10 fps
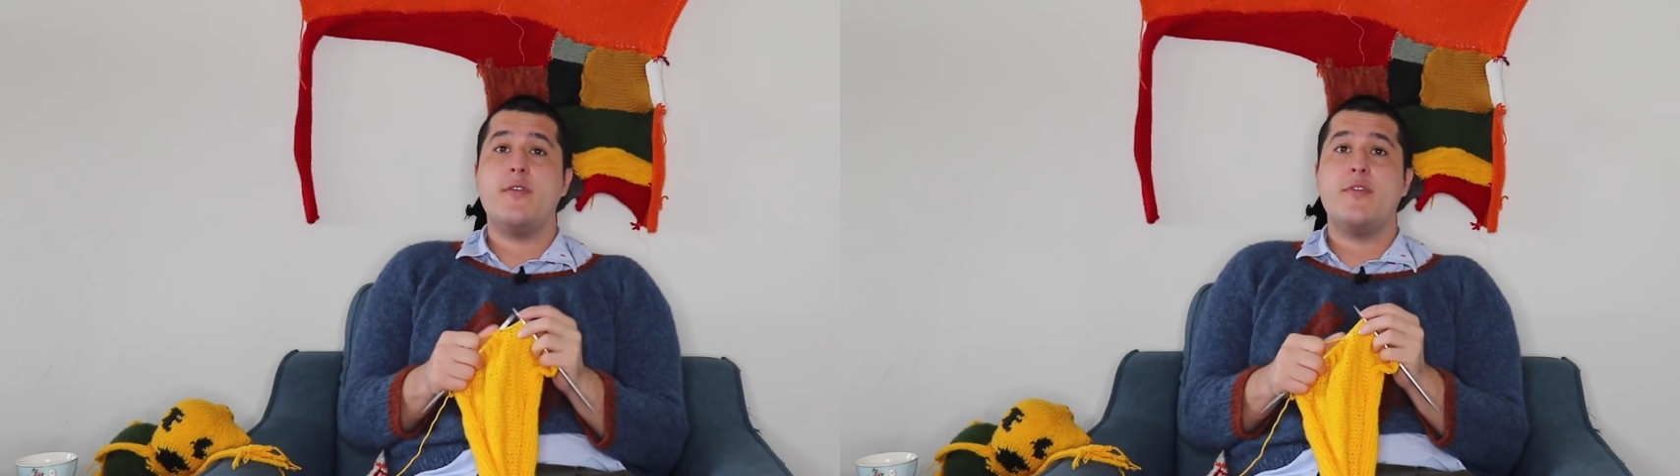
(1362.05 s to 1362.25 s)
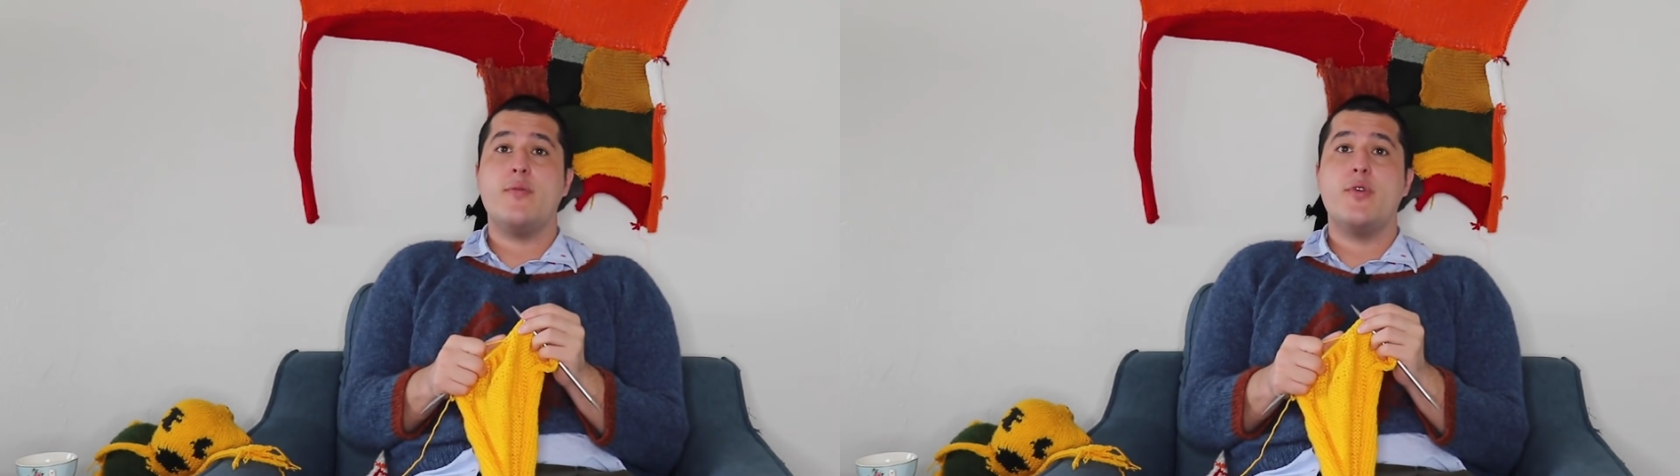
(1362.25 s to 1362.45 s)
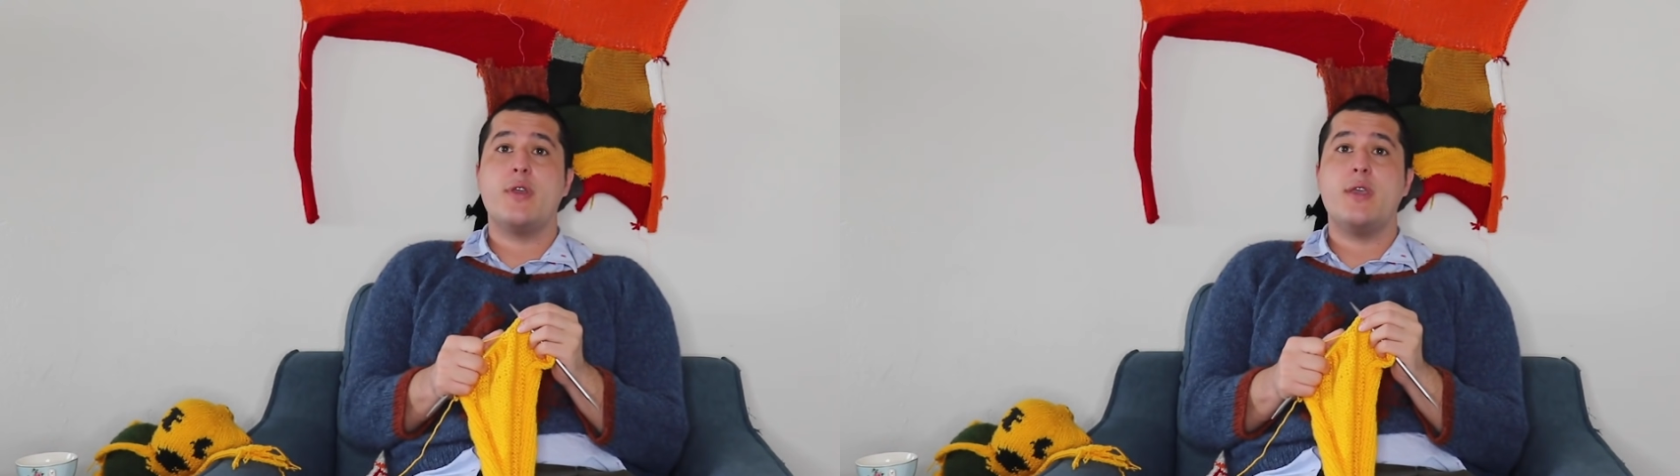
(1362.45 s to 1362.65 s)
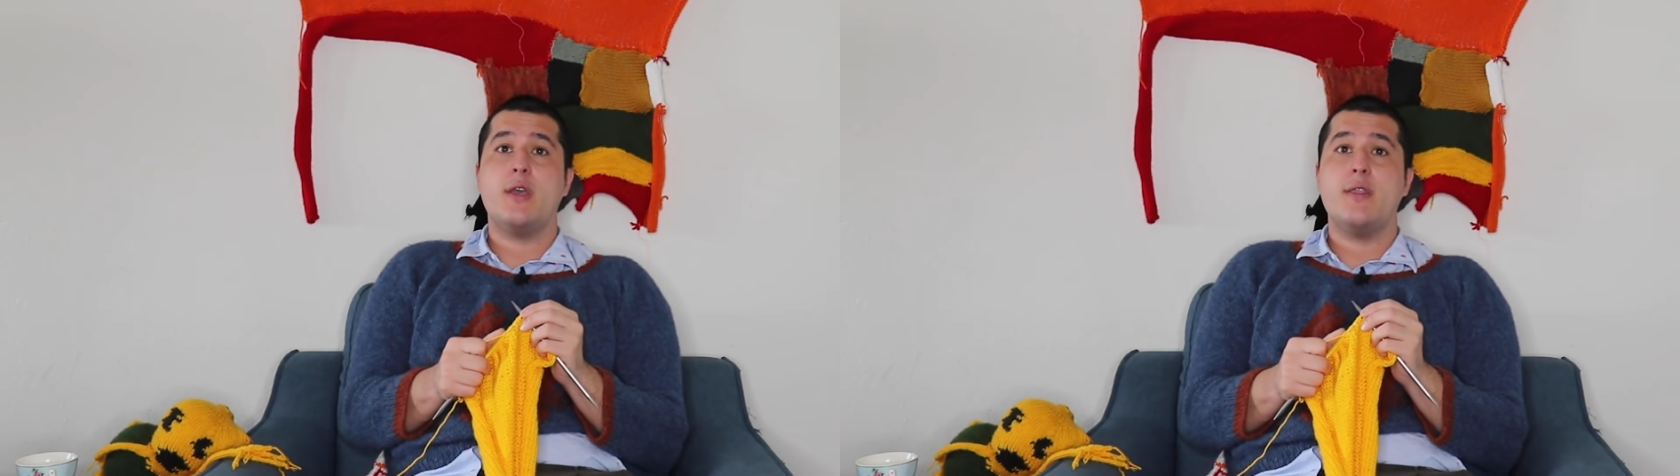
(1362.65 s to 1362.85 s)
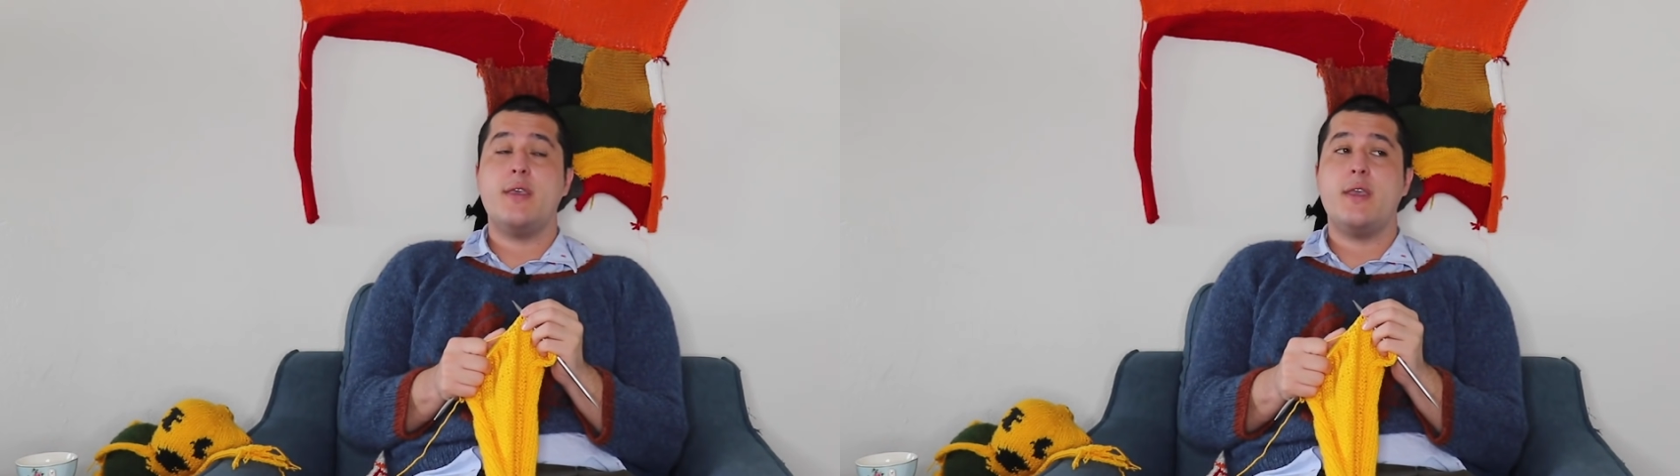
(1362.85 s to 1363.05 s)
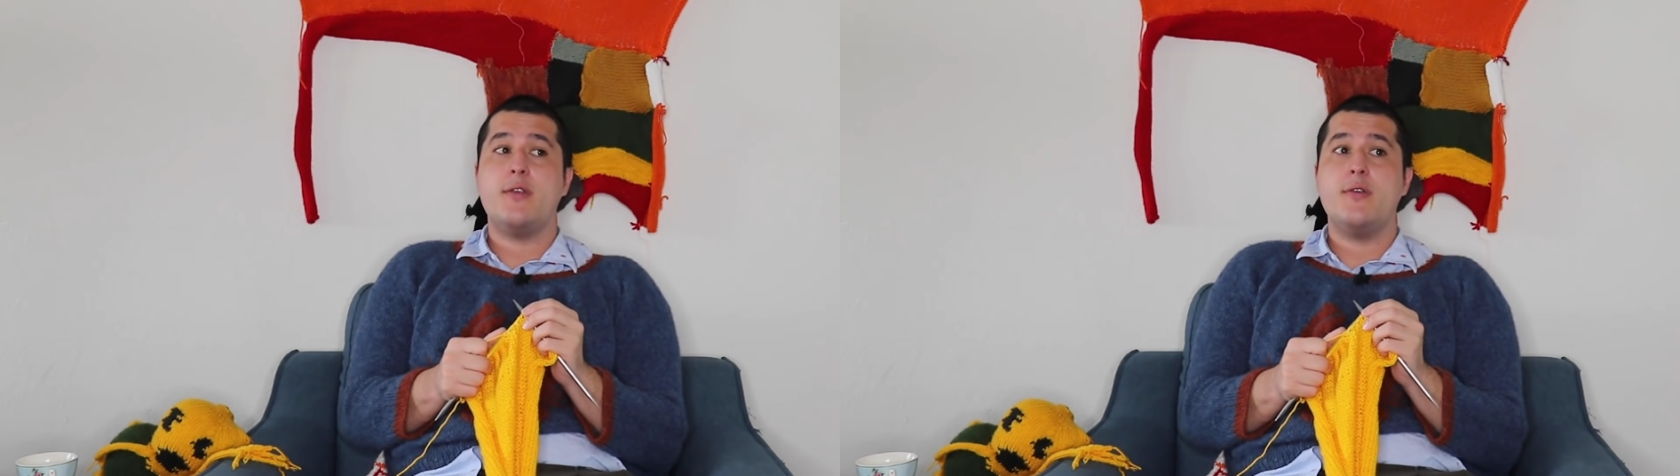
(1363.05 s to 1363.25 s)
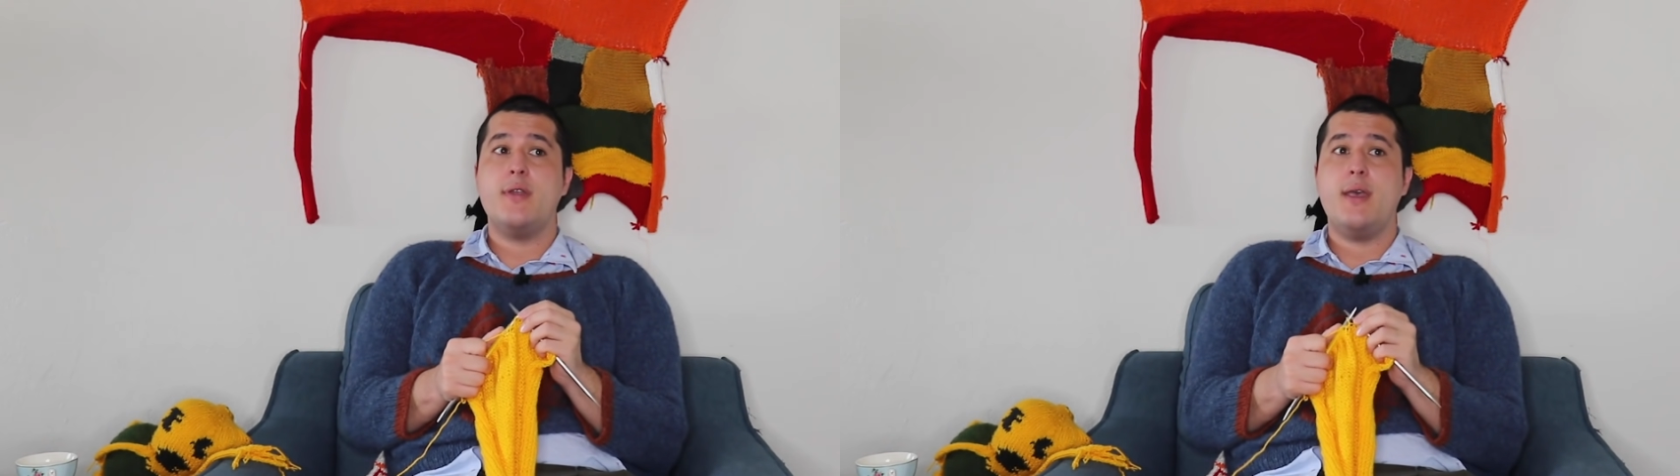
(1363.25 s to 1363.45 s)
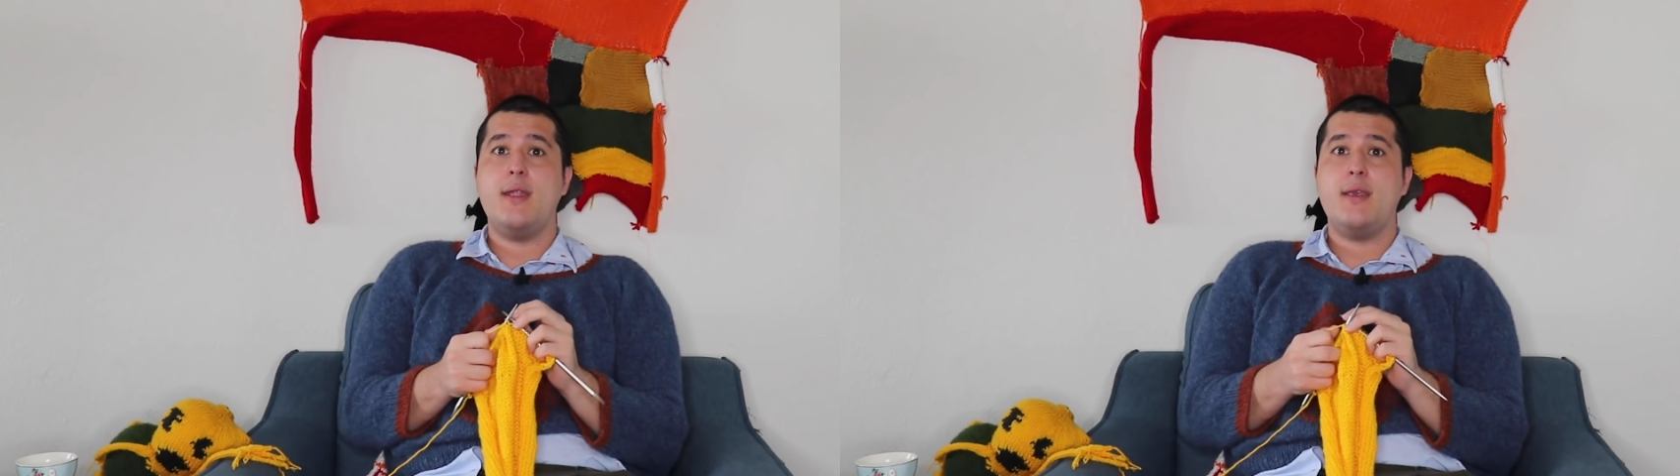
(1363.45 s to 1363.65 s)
from working on the internet,